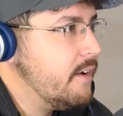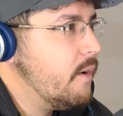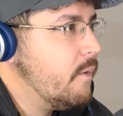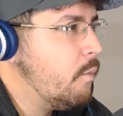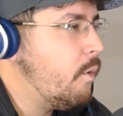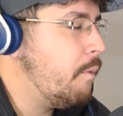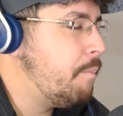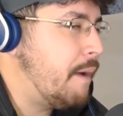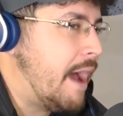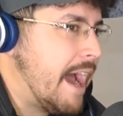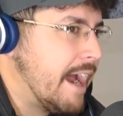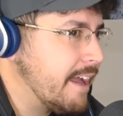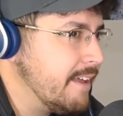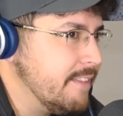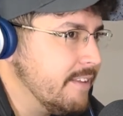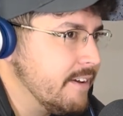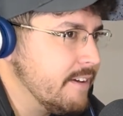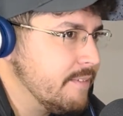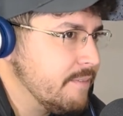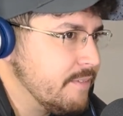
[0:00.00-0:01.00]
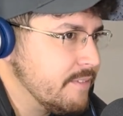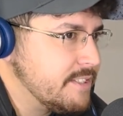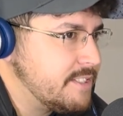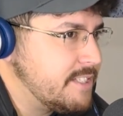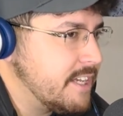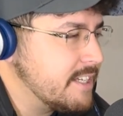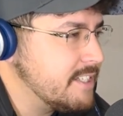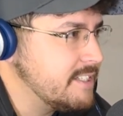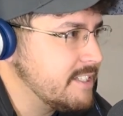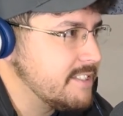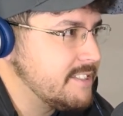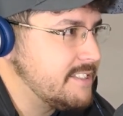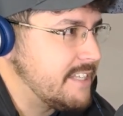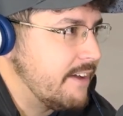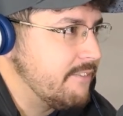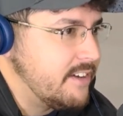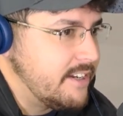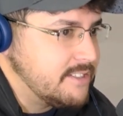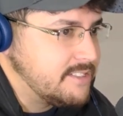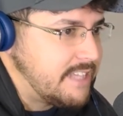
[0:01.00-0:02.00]
Well, back in the 60s
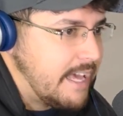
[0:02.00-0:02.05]
and 70s,